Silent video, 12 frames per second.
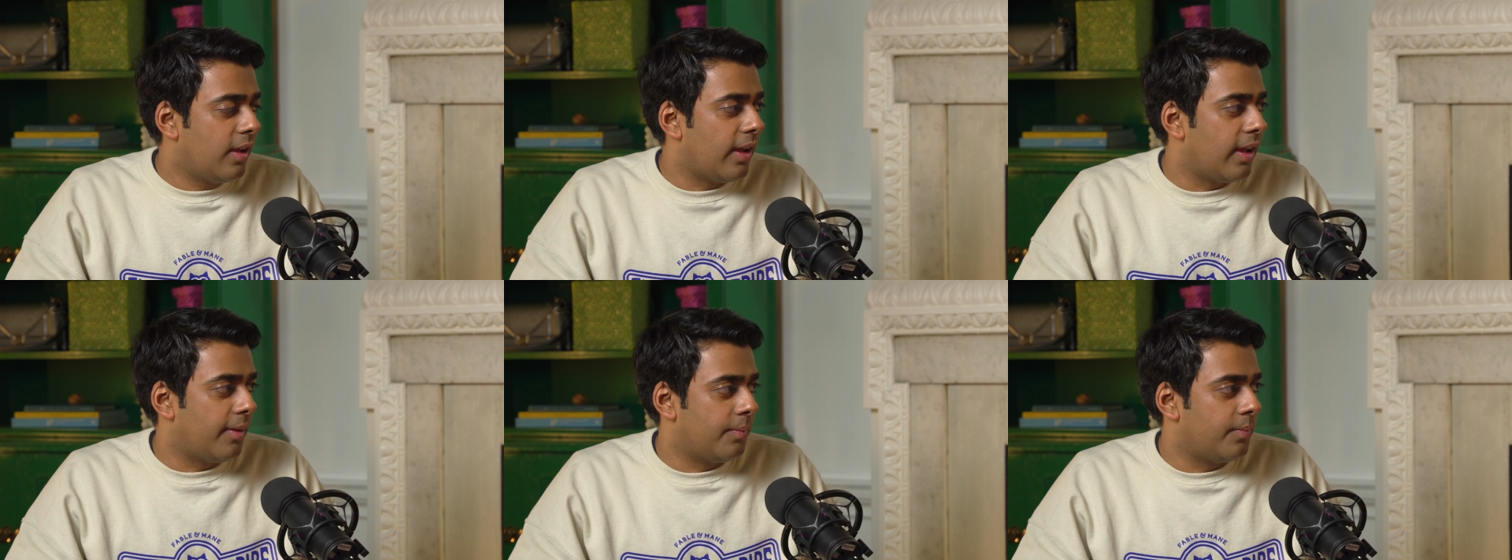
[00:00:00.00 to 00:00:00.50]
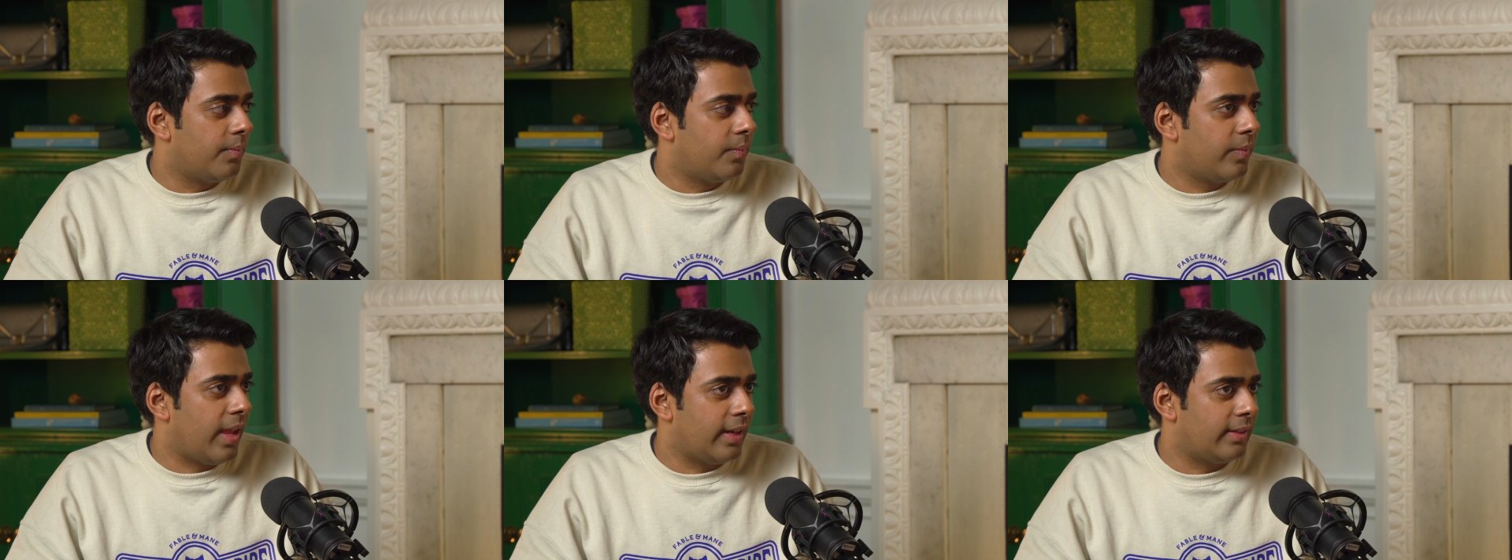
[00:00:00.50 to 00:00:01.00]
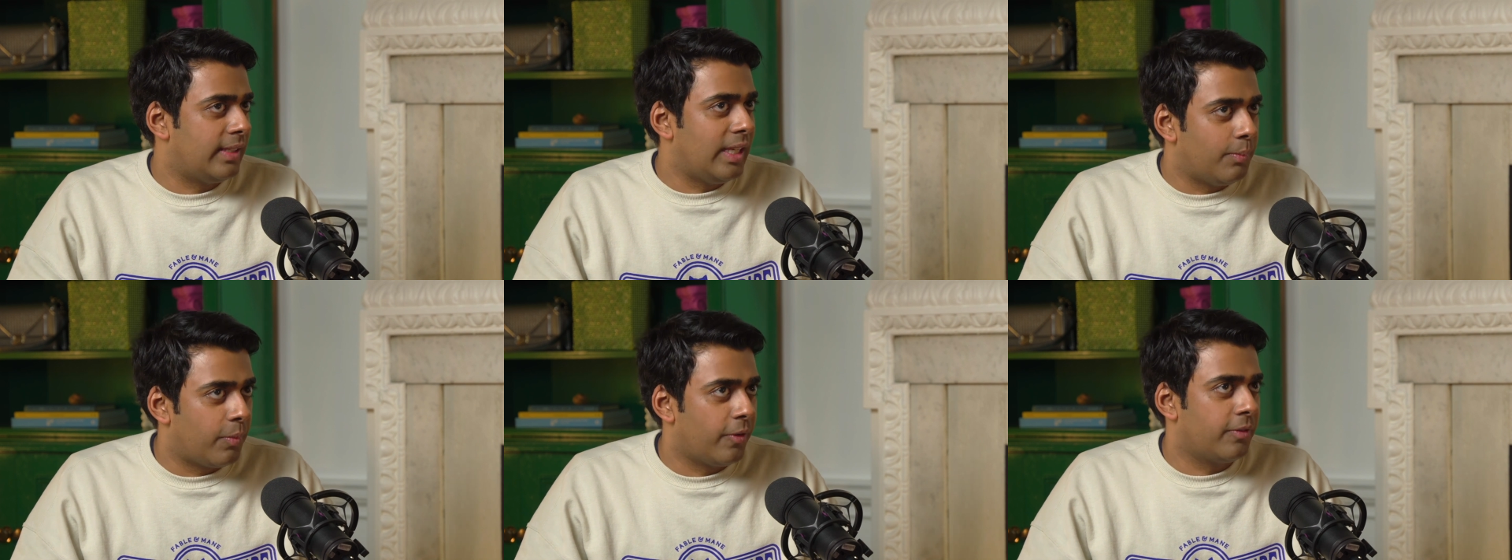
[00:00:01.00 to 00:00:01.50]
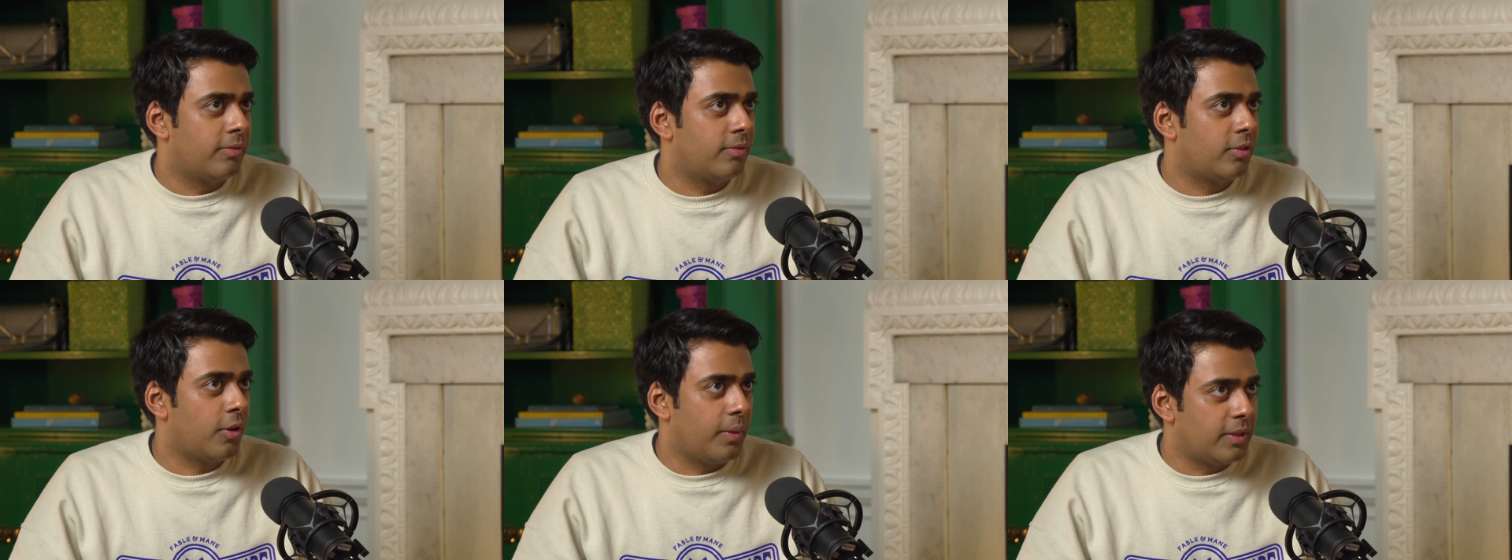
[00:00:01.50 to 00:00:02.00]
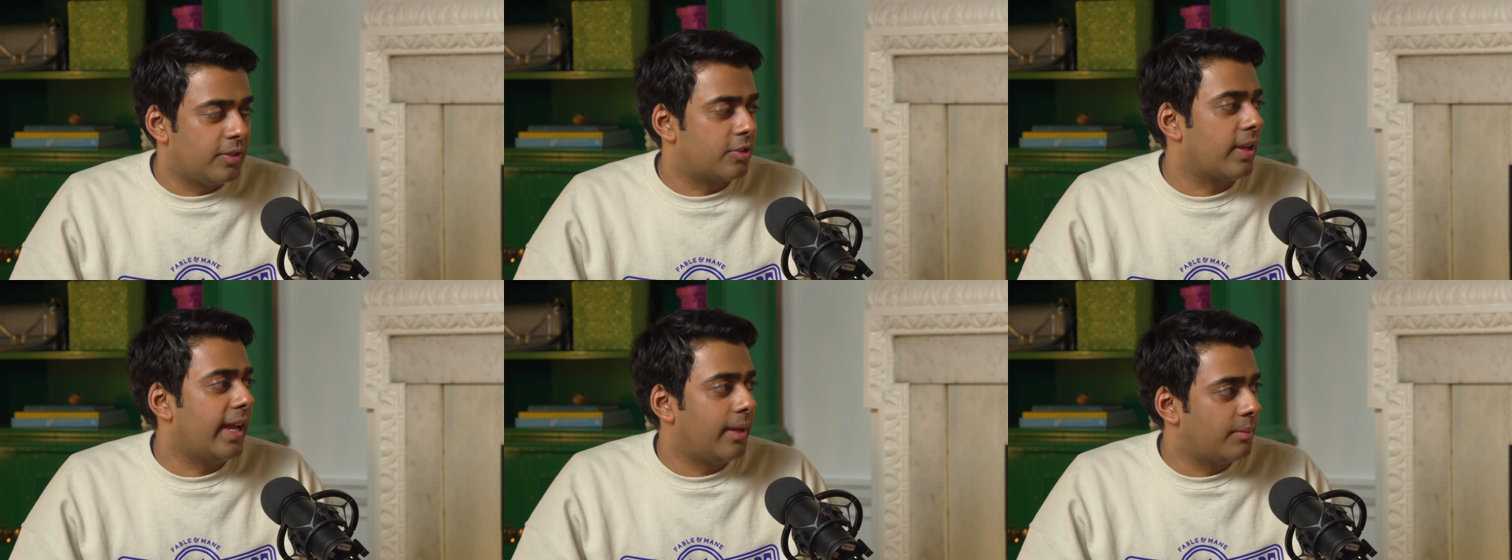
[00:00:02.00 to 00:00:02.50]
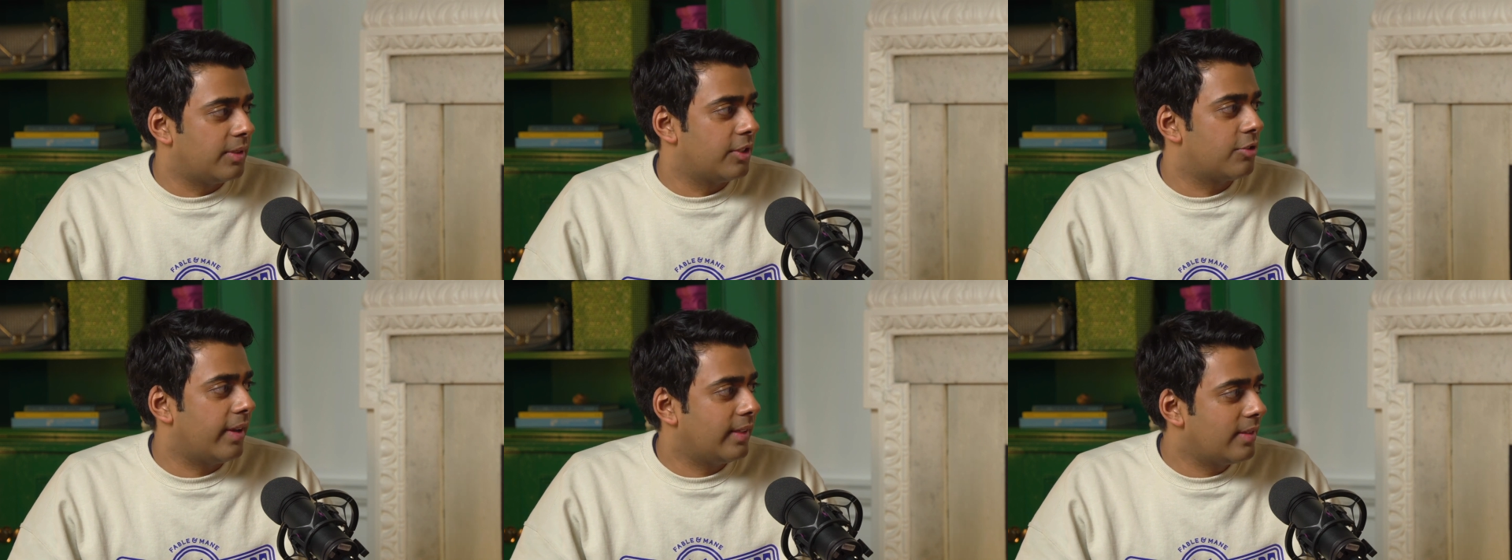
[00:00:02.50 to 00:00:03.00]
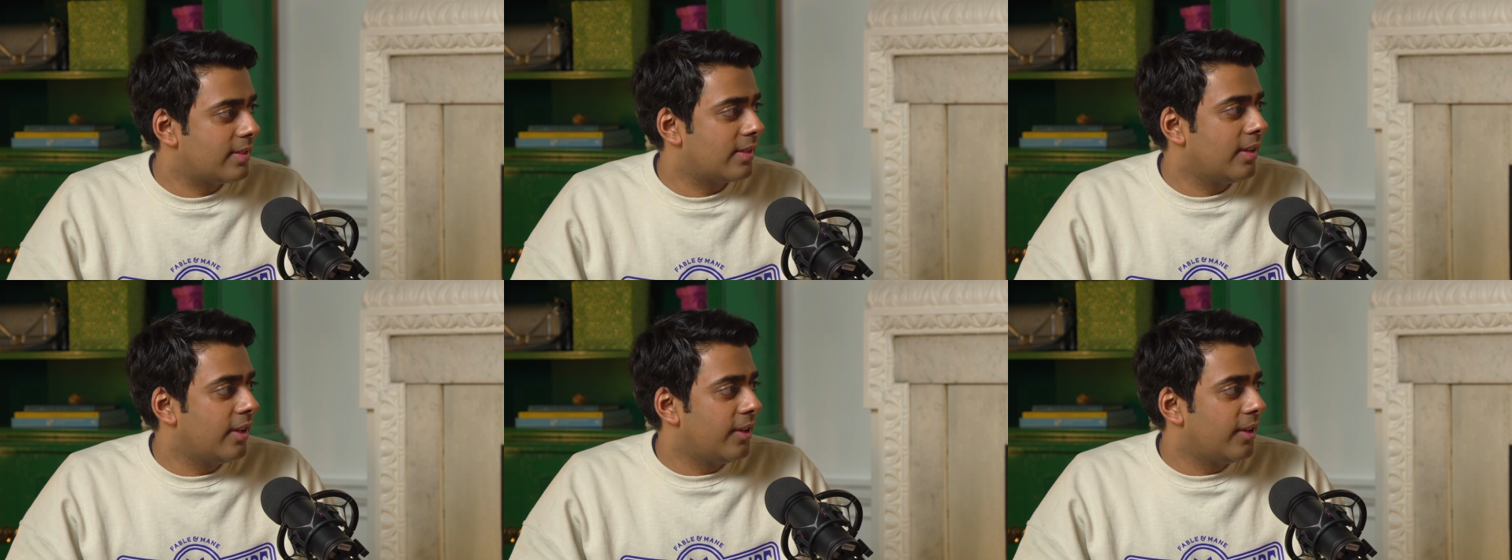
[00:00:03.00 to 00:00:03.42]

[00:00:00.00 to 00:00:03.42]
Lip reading: and keep on going to the times and the trends.